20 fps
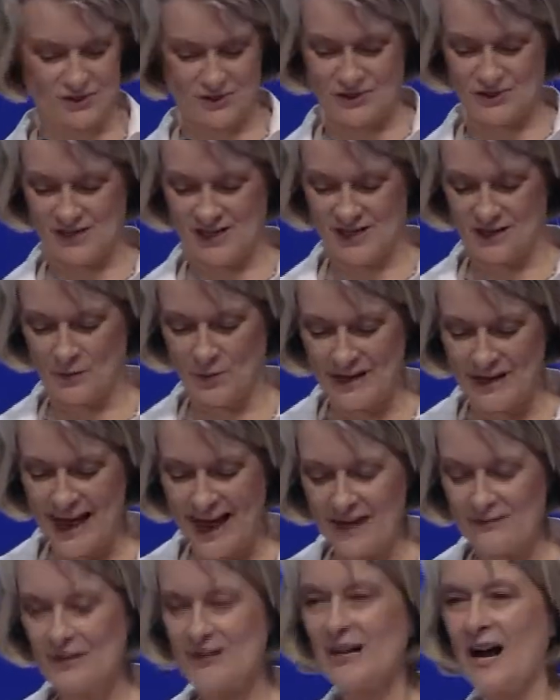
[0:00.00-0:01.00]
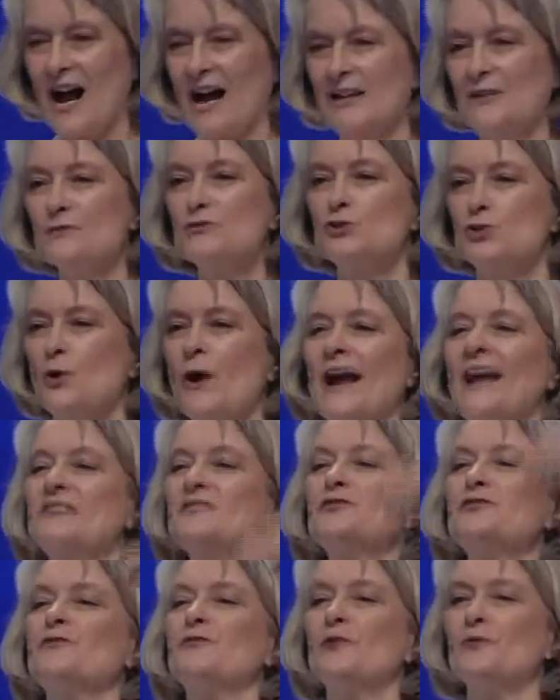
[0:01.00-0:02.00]
you see, we have a kind of
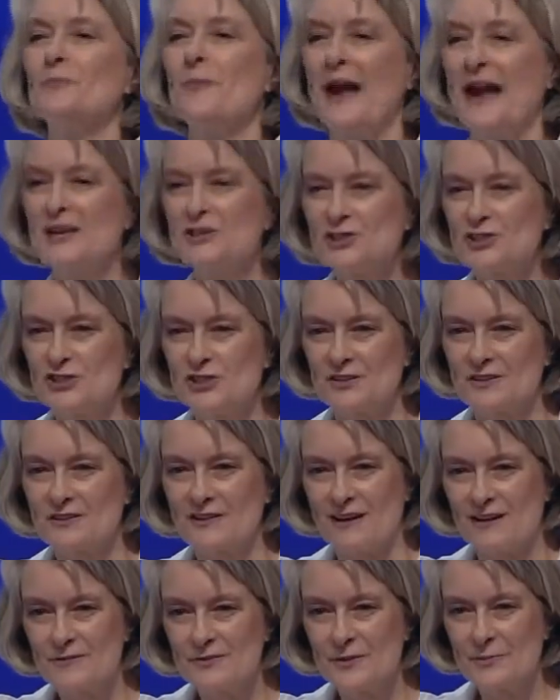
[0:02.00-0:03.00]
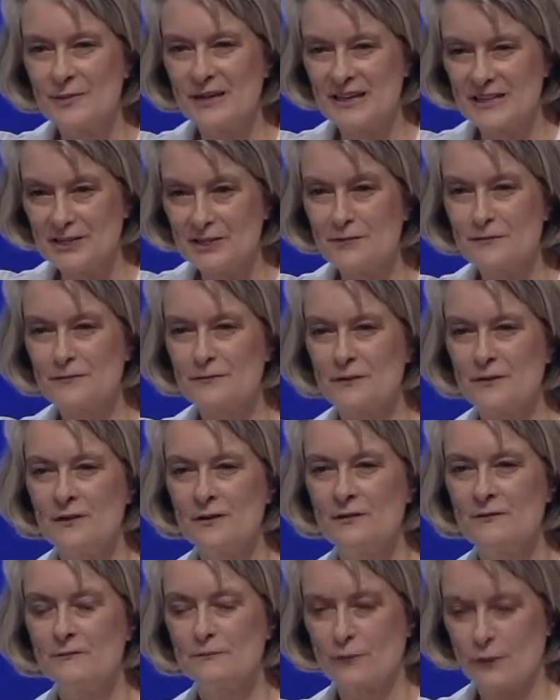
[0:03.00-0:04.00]
transformation of the meaning of
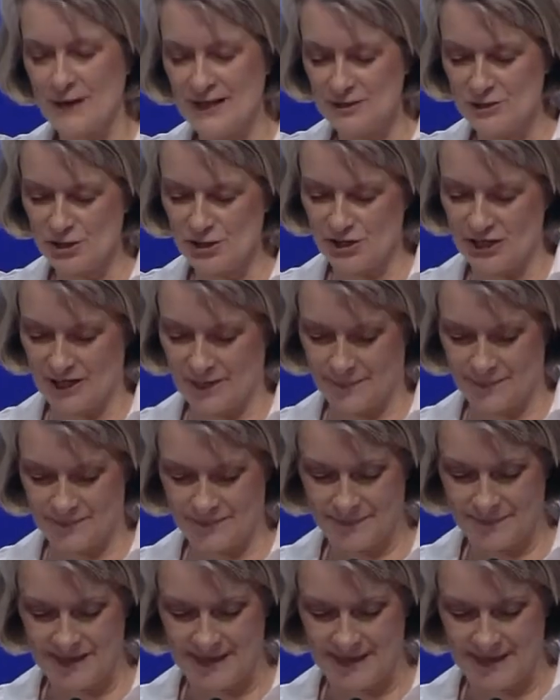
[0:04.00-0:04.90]
friendship.